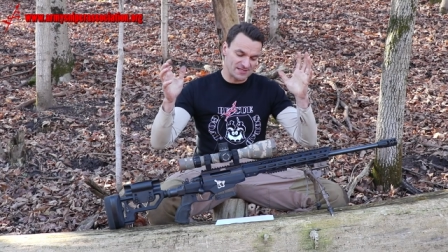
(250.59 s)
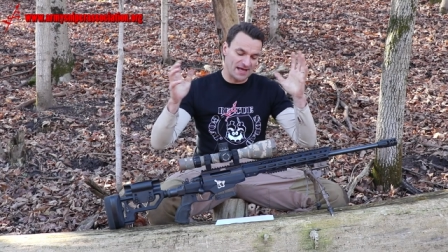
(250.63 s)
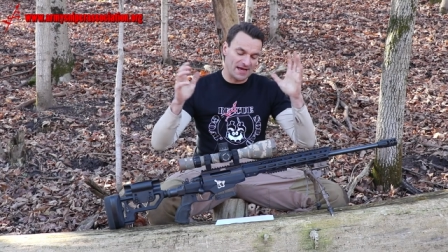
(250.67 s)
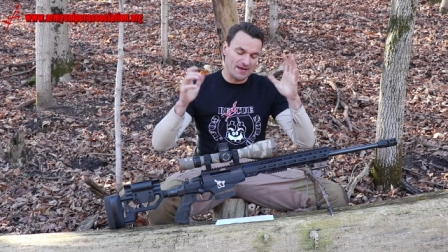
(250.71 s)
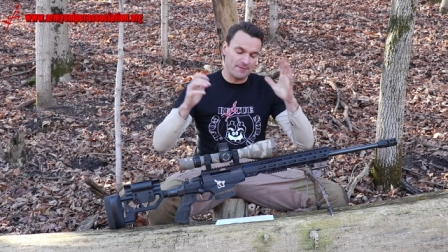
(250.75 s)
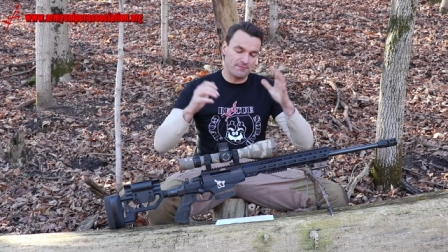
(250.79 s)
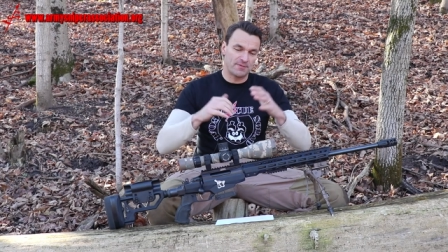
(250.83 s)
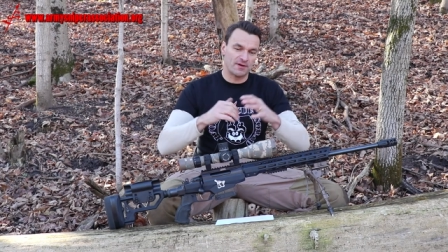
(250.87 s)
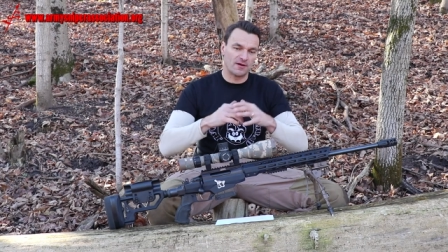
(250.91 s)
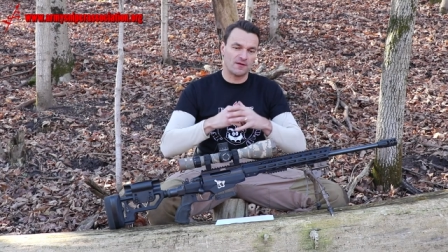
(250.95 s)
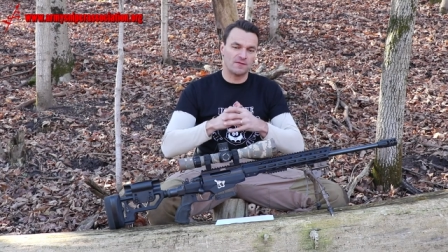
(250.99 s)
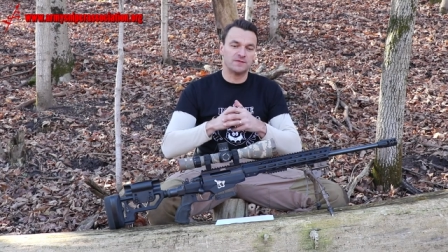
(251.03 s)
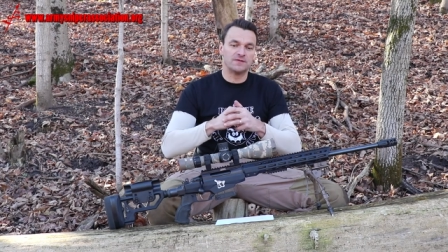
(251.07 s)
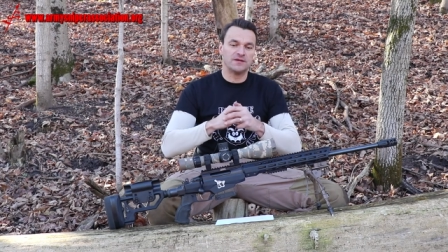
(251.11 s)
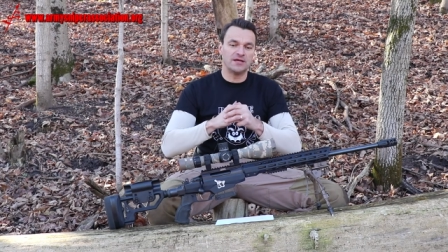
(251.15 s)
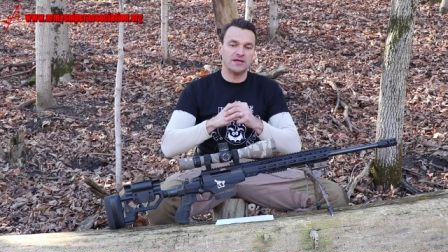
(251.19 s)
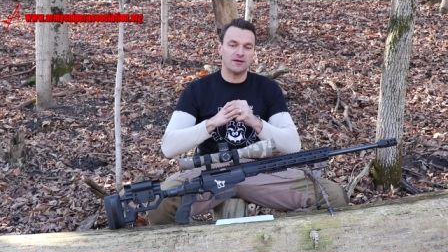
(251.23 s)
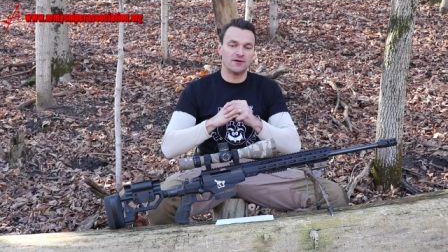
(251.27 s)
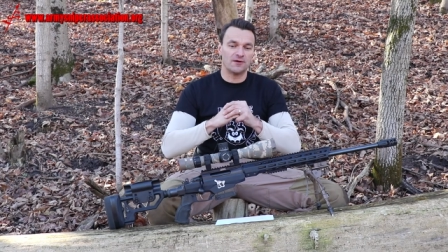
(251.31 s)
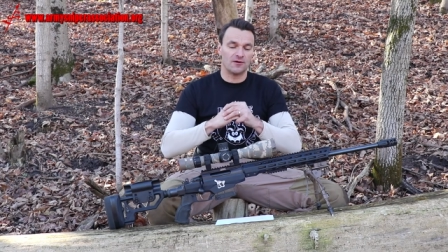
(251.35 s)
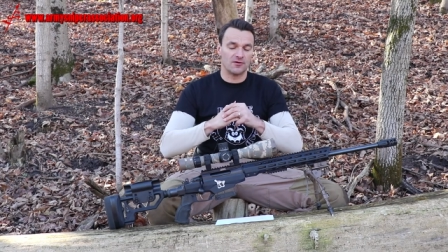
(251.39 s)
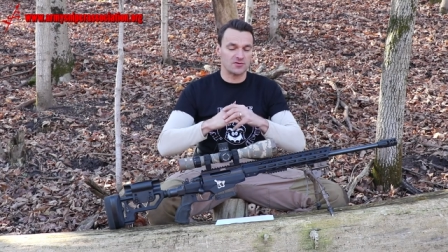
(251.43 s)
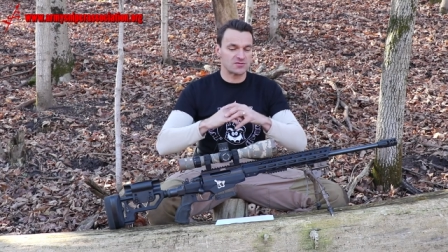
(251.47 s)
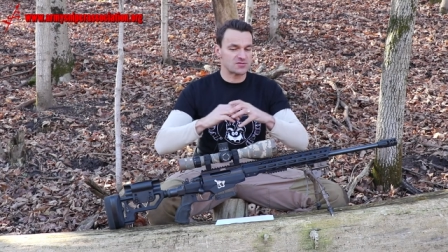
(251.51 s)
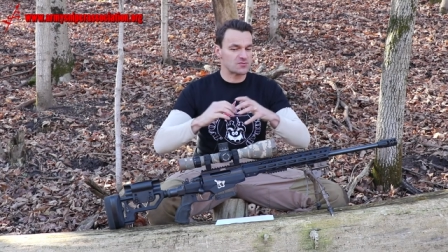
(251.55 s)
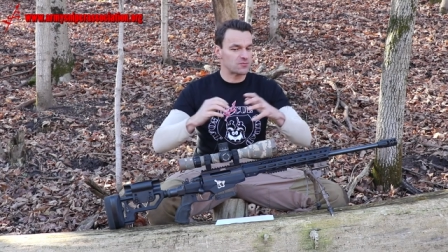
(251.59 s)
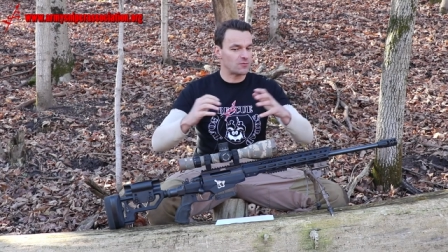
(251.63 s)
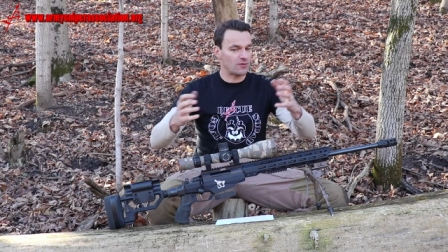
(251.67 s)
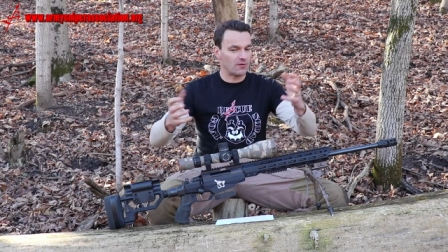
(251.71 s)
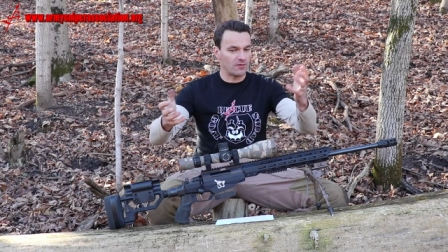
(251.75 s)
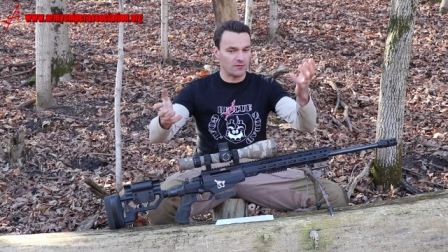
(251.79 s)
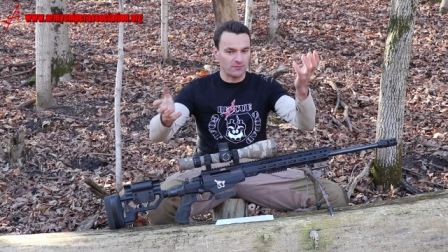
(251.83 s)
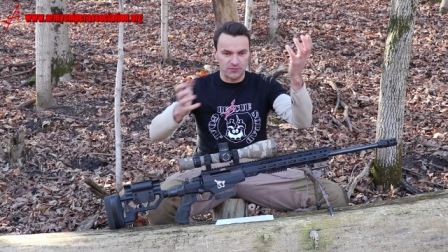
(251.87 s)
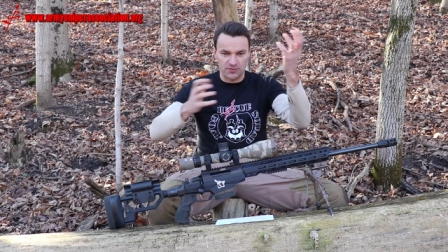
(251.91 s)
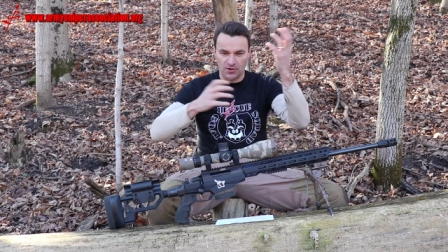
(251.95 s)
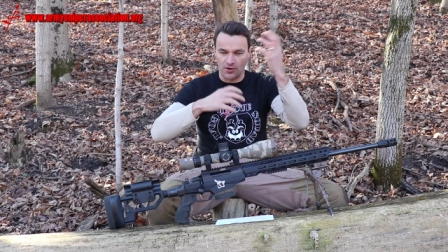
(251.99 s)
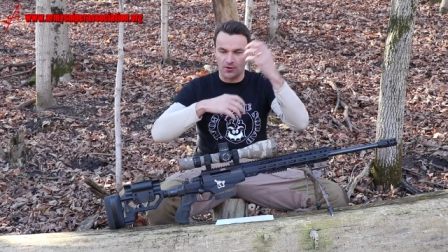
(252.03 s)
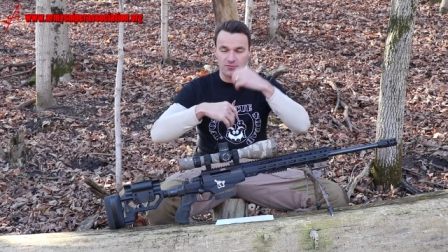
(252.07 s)
sniper decals
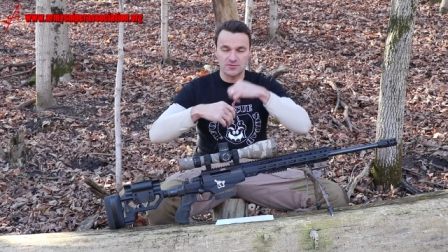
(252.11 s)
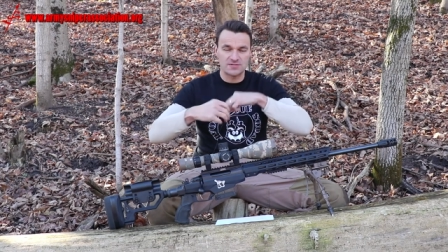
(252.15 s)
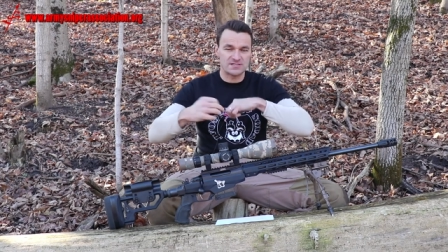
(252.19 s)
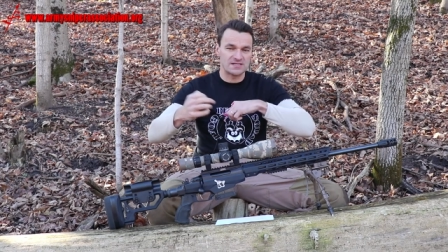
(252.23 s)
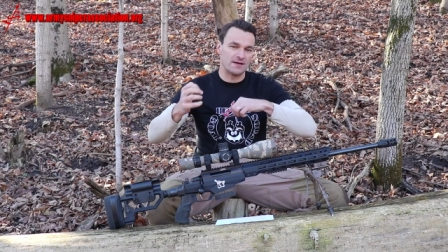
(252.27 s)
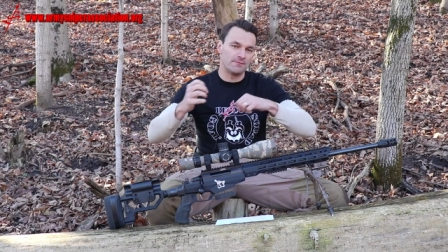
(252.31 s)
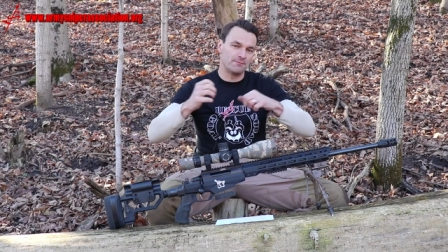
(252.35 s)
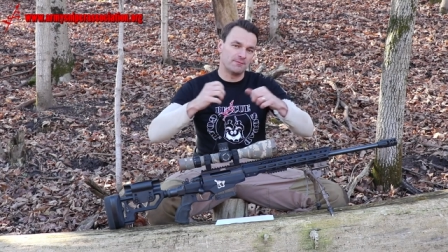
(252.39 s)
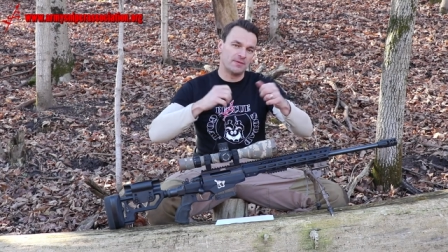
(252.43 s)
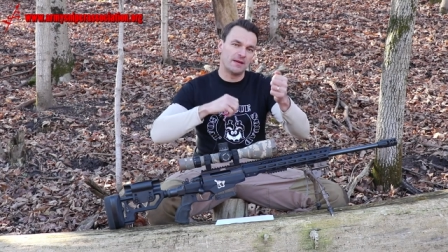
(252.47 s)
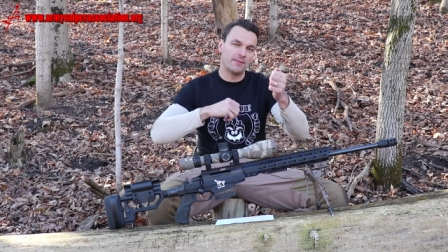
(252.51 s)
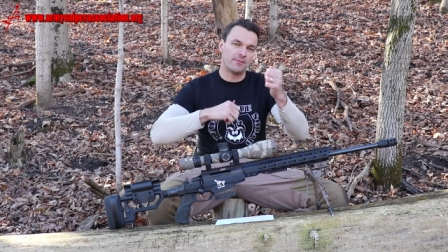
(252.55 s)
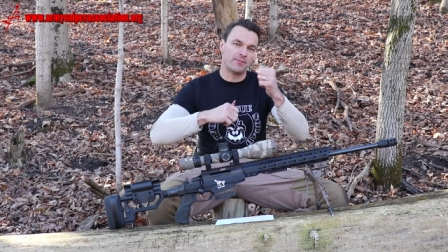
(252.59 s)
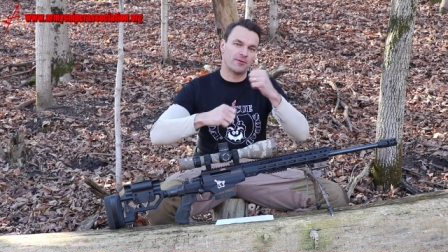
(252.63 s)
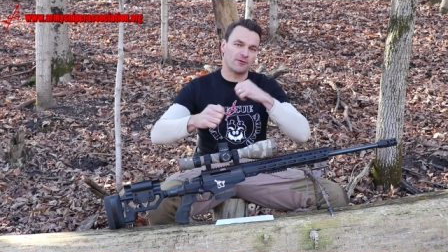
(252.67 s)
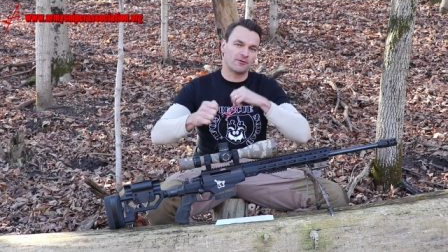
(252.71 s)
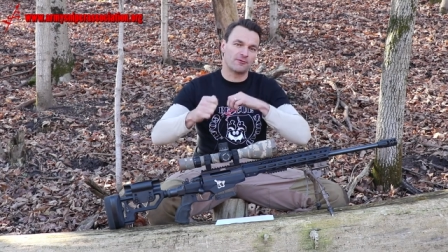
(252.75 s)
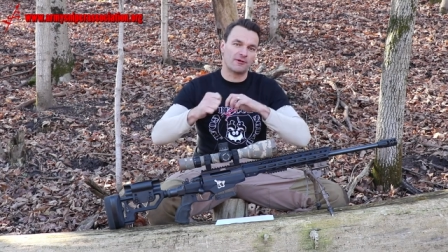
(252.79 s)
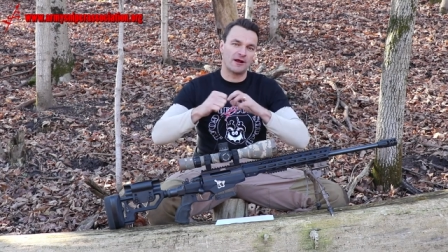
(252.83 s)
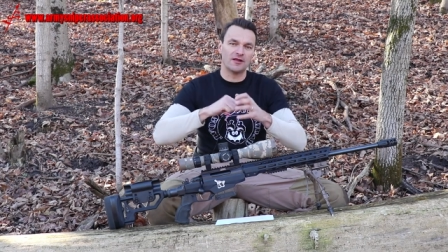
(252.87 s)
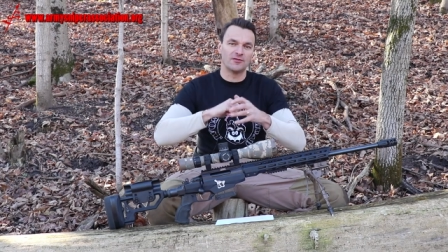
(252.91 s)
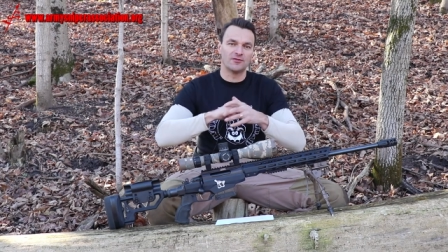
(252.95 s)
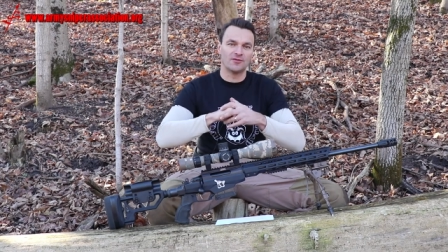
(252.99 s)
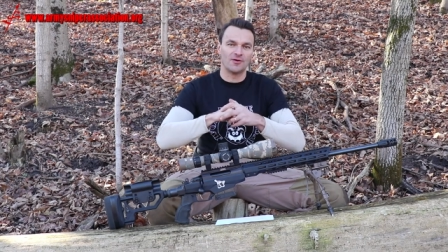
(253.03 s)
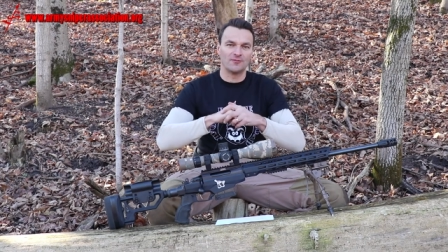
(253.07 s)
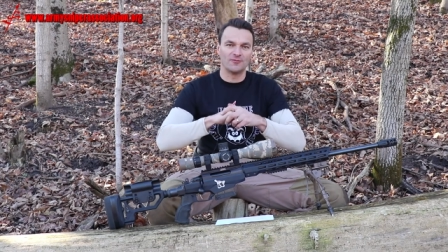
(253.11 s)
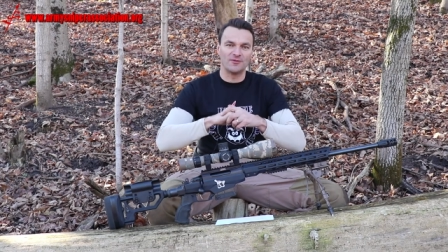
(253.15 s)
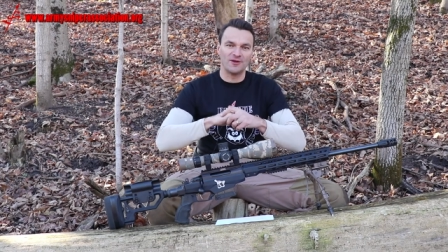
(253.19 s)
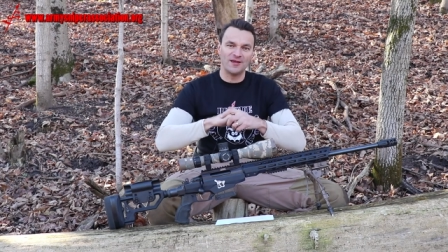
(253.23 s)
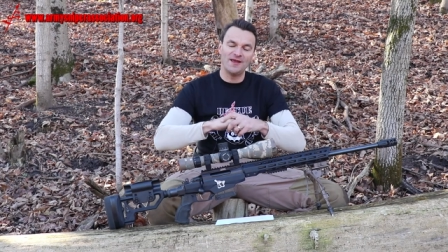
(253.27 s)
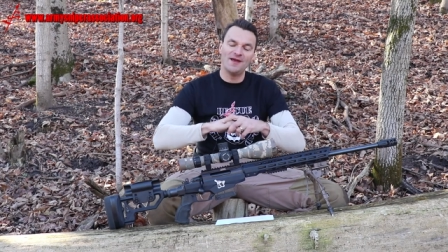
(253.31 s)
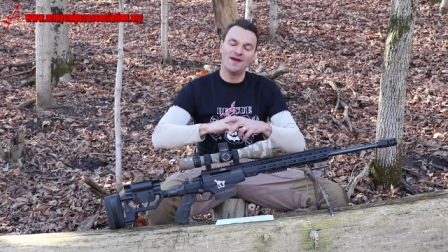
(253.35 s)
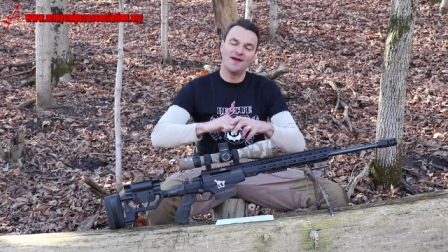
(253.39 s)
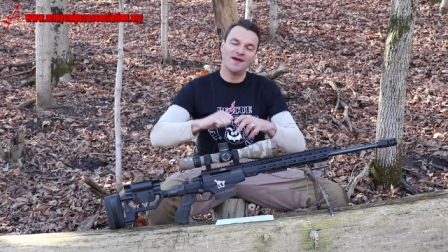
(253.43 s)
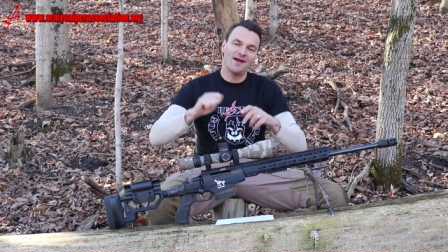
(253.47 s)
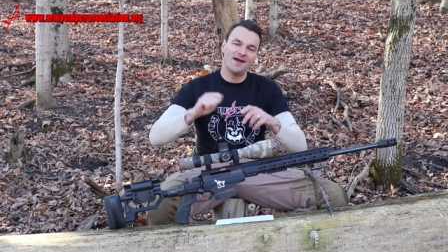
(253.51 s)
will draw some people randomly